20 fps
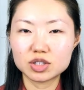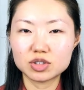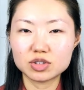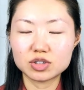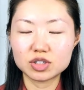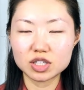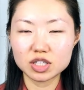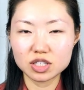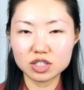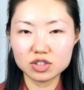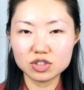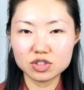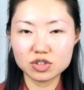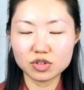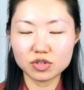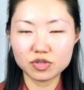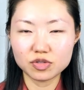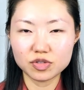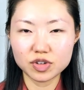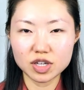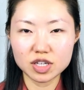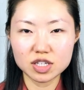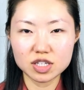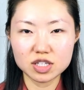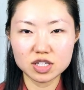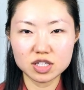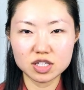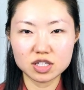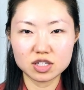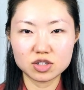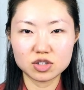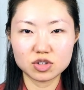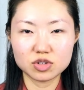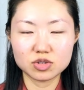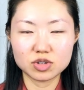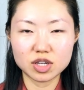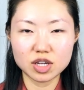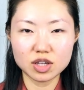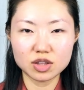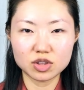to cleanse your face,
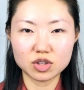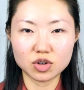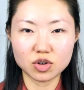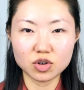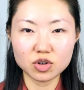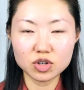to get the